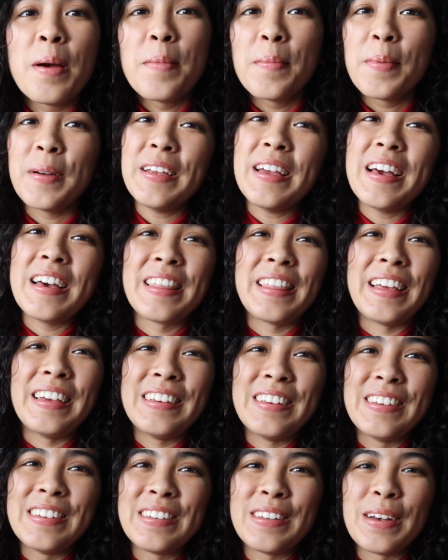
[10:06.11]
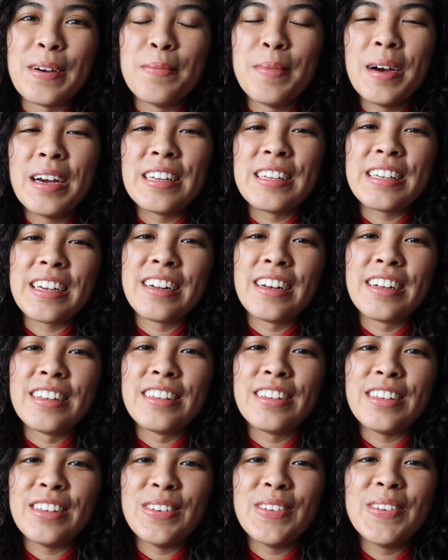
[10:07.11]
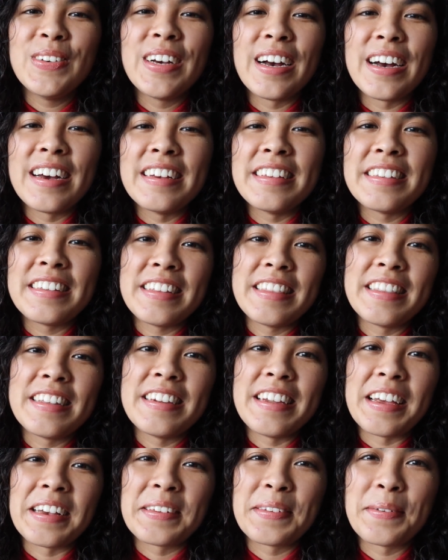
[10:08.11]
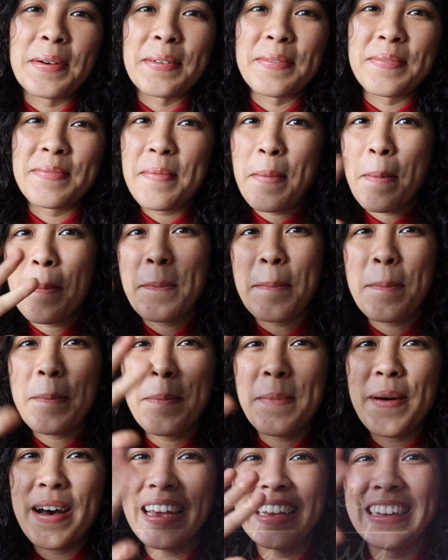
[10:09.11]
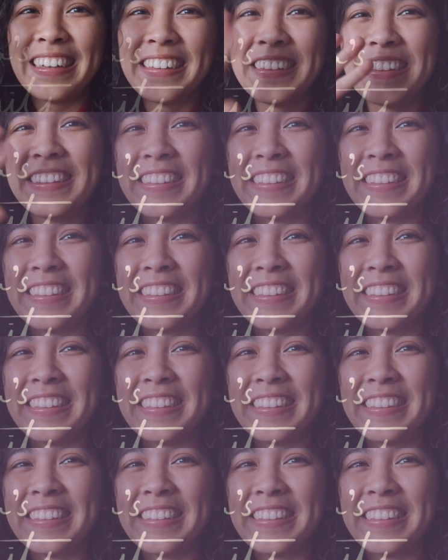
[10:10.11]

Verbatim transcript: But yeah, thank you so much and I'll see you guys in the next one. Bye!